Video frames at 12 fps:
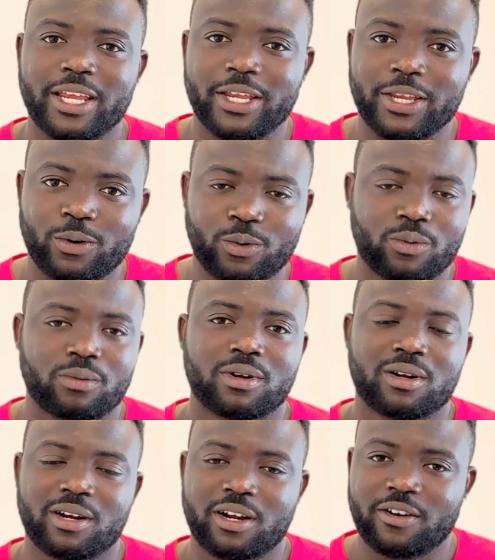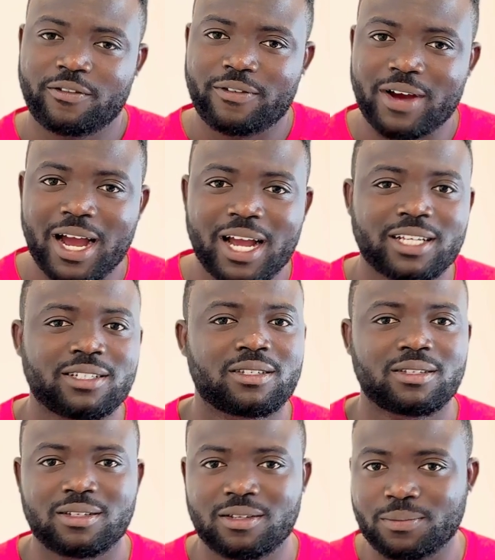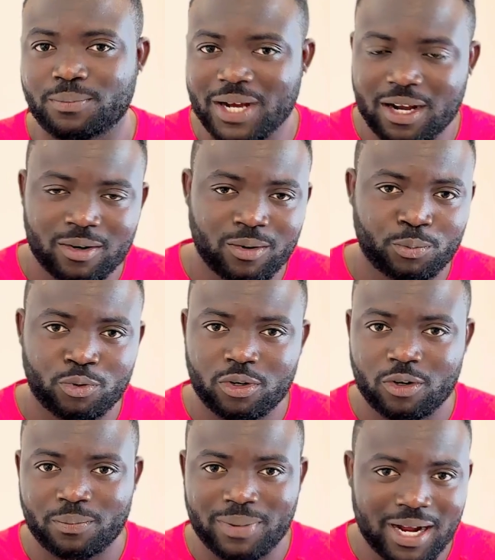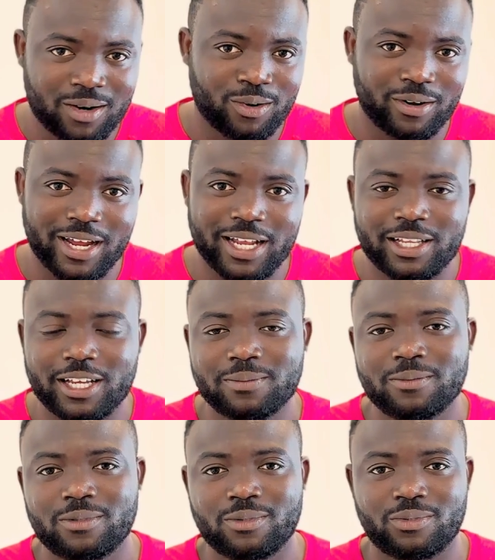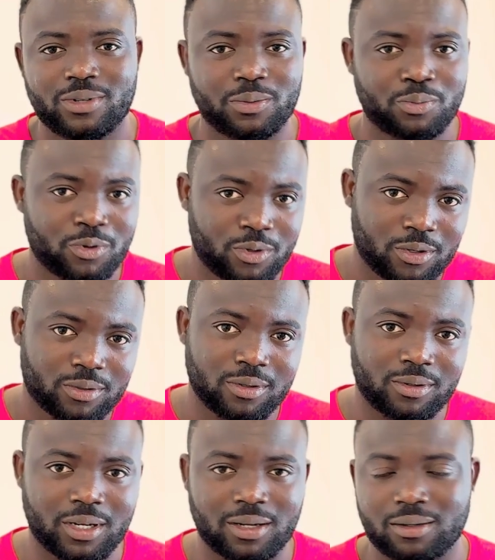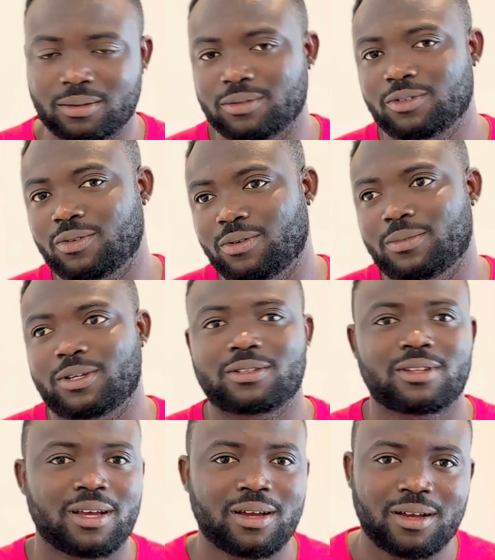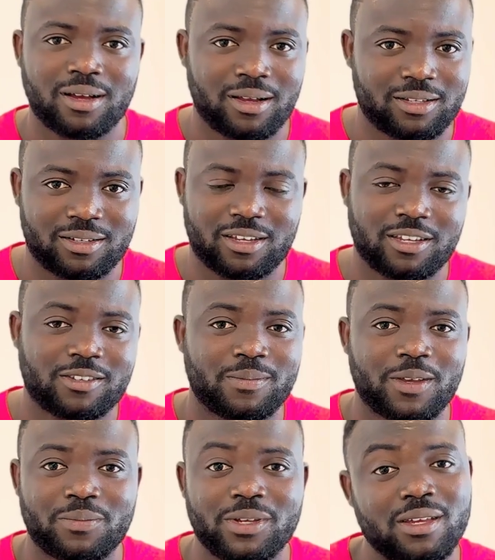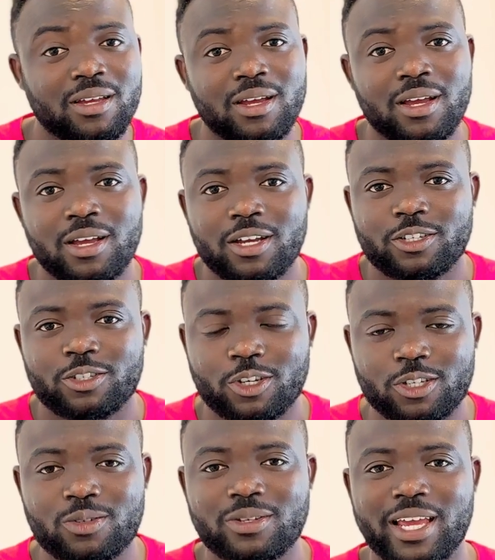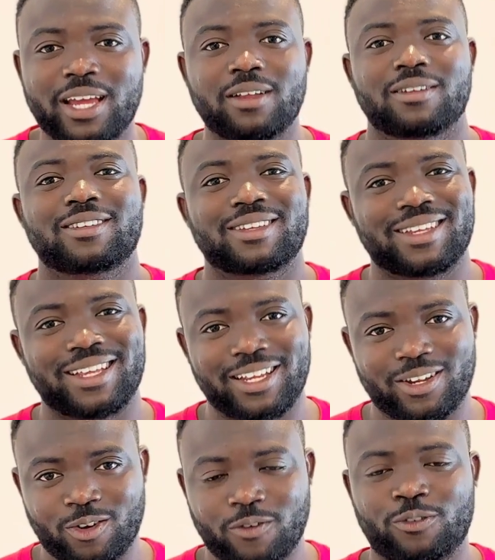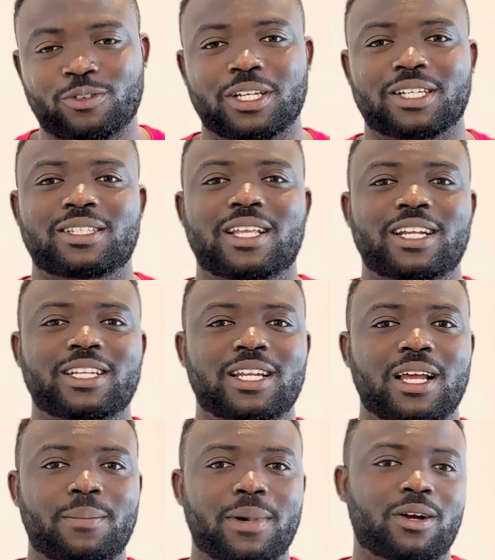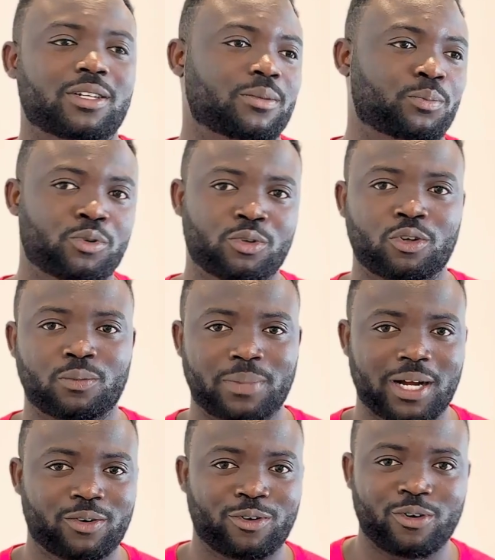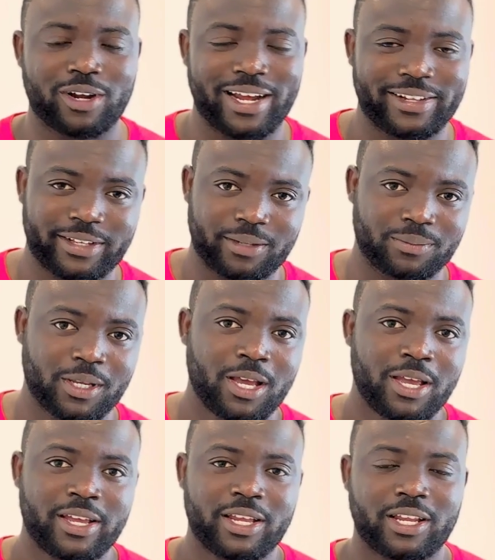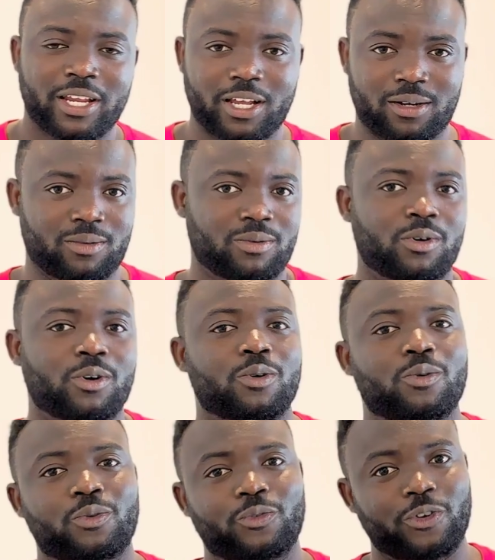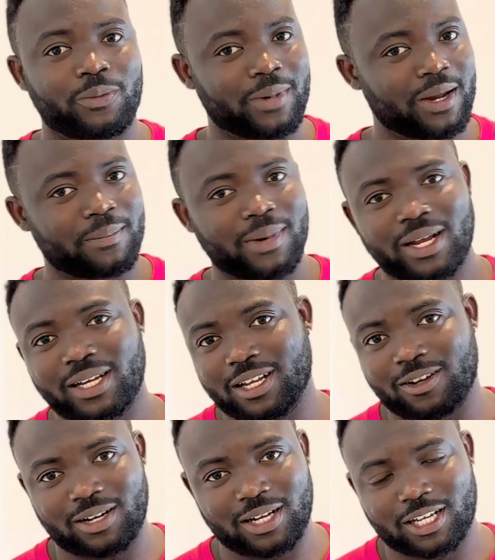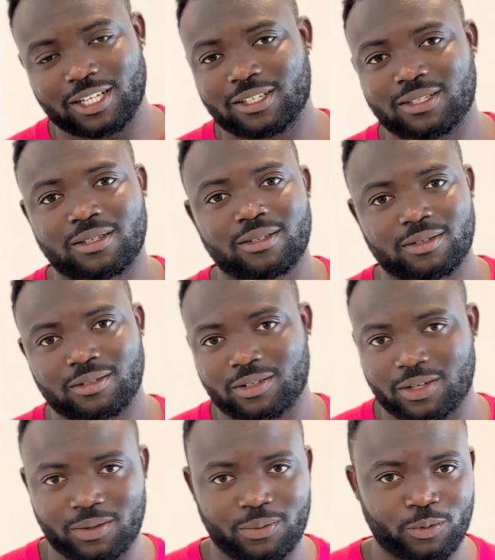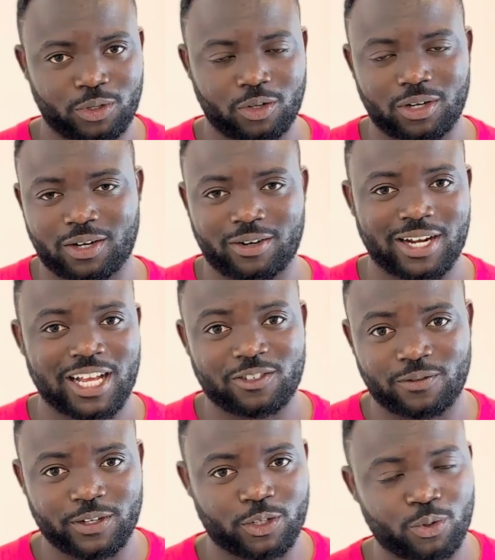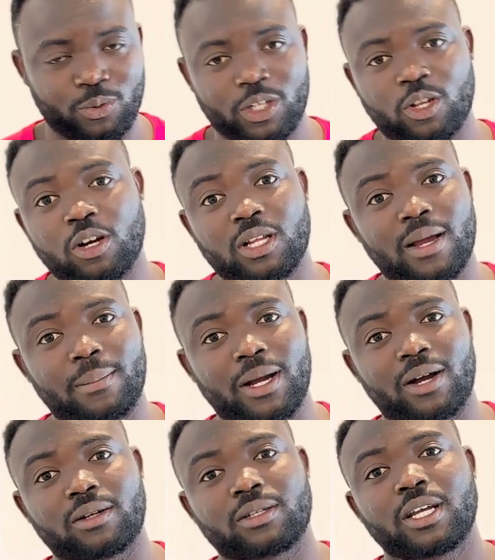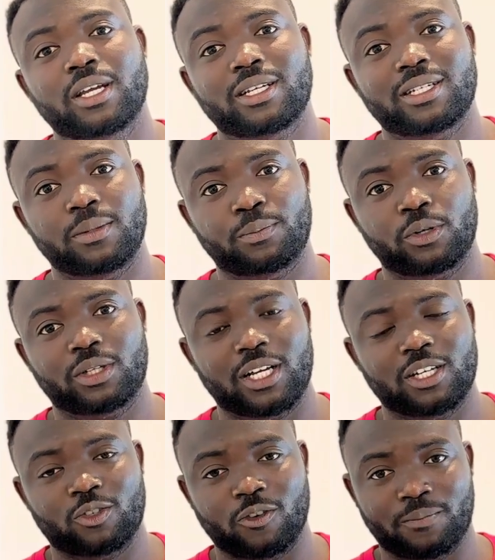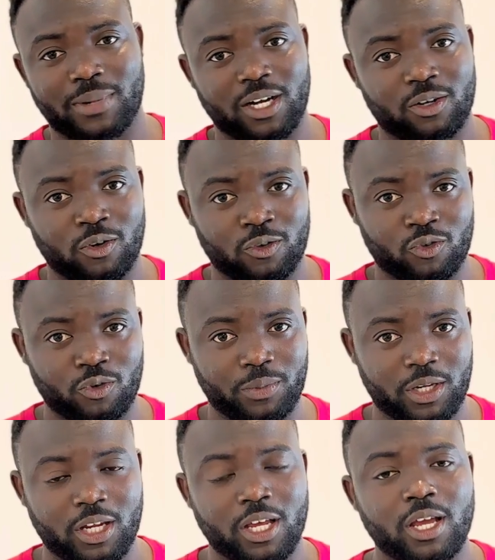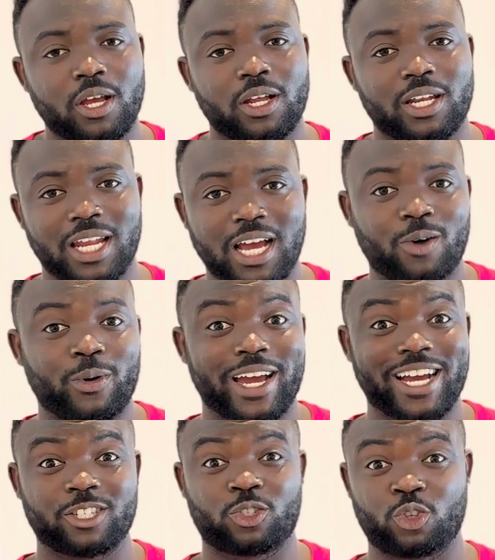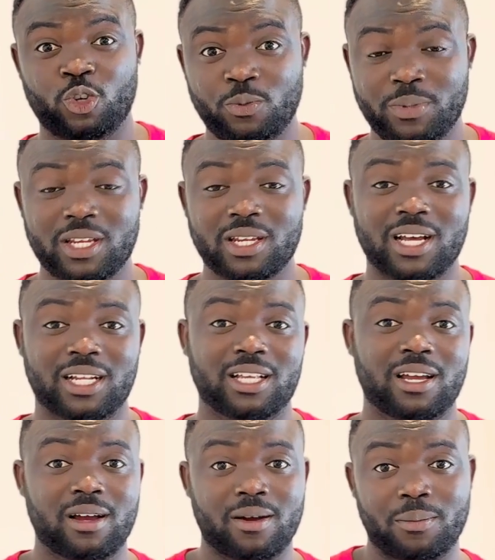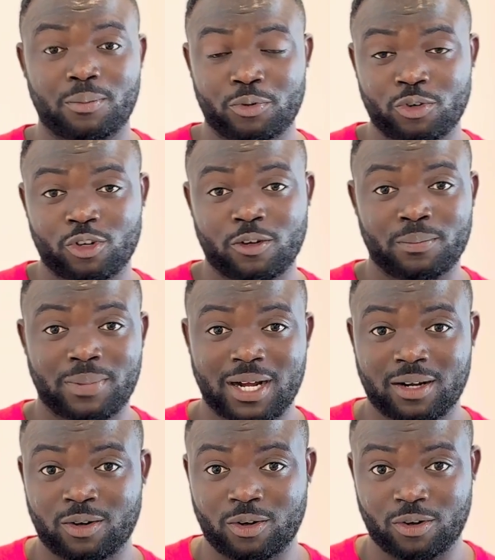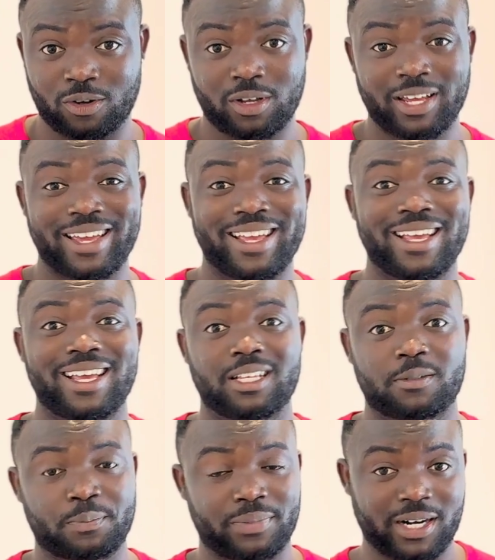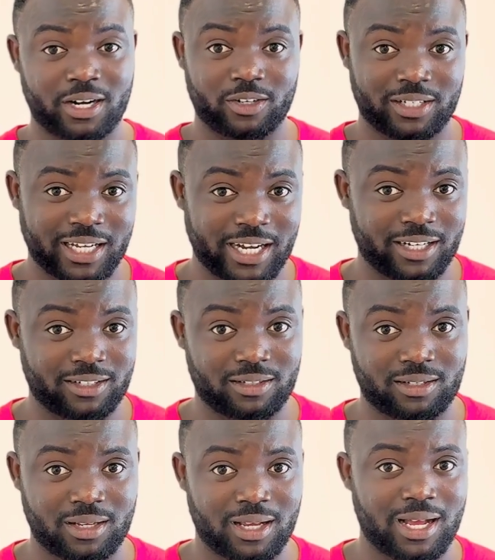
you know, clarifies the back, product backlog item with the product owner or Scrum Master, as the case may be, just to get enough understanding about the product backlog item. Now, remember in our last ceremony or our last video, we talked about the importance of backlog grooming. Now we are assuming that our product backlog is prioritized